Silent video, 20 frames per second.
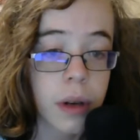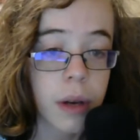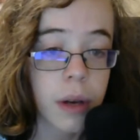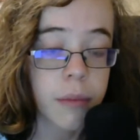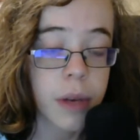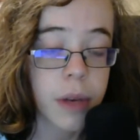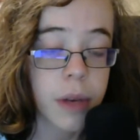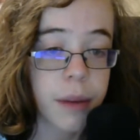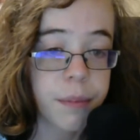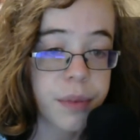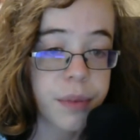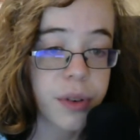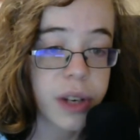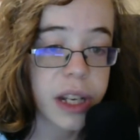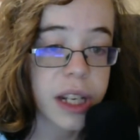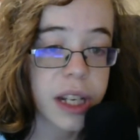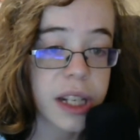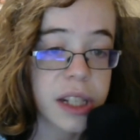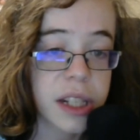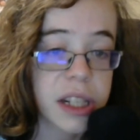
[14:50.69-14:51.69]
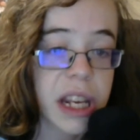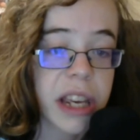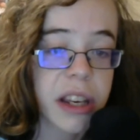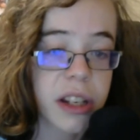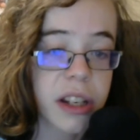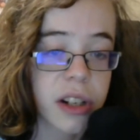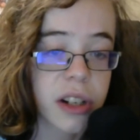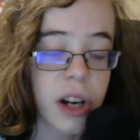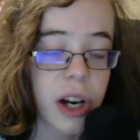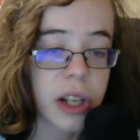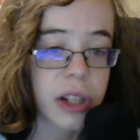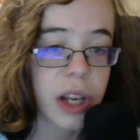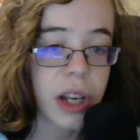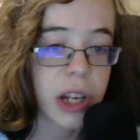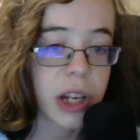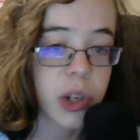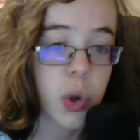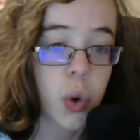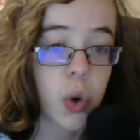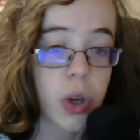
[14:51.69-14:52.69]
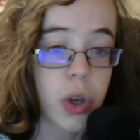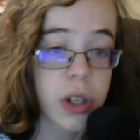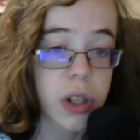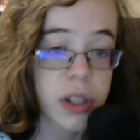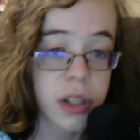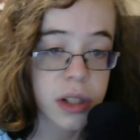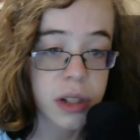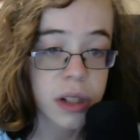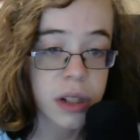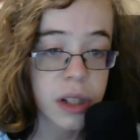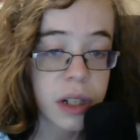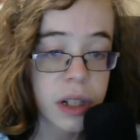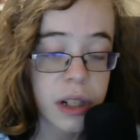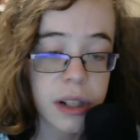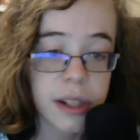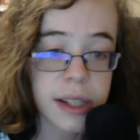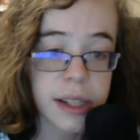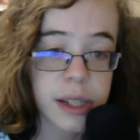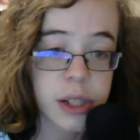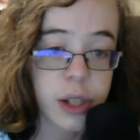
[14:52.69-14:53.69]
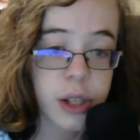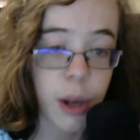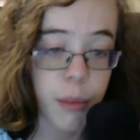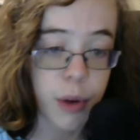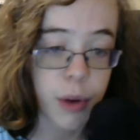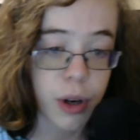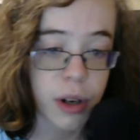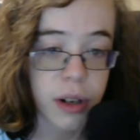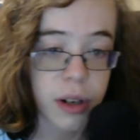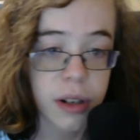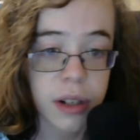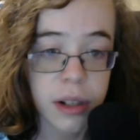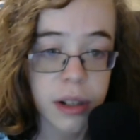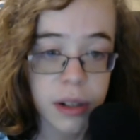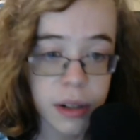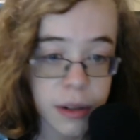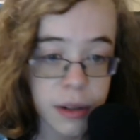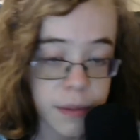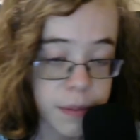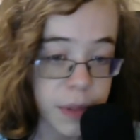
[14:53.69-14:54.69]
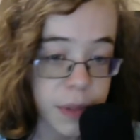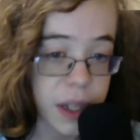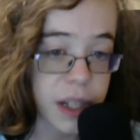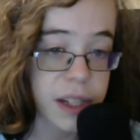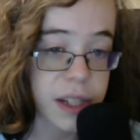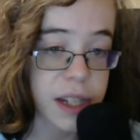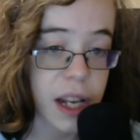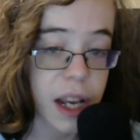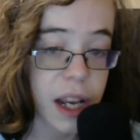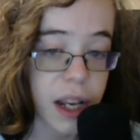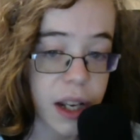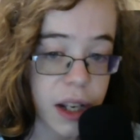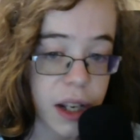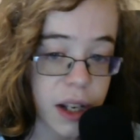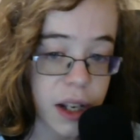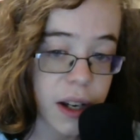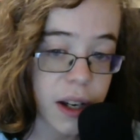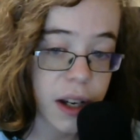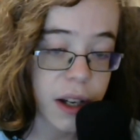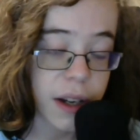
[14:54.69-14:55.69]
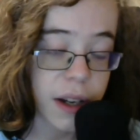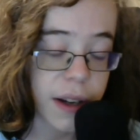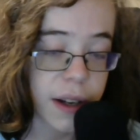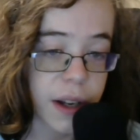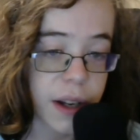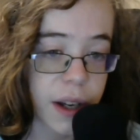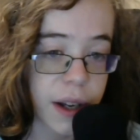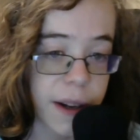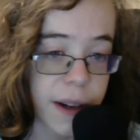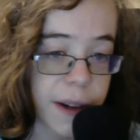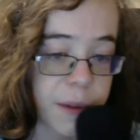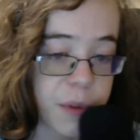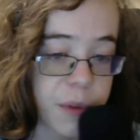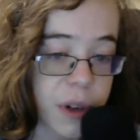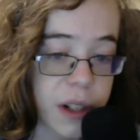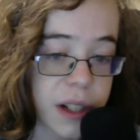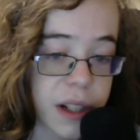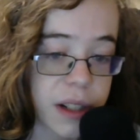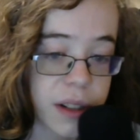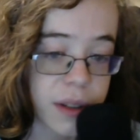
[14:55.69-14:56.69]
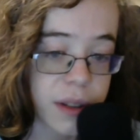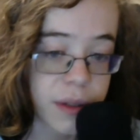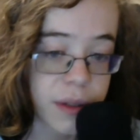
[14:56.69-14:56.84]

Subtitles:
I'm planning to take an online course this summer because I wanna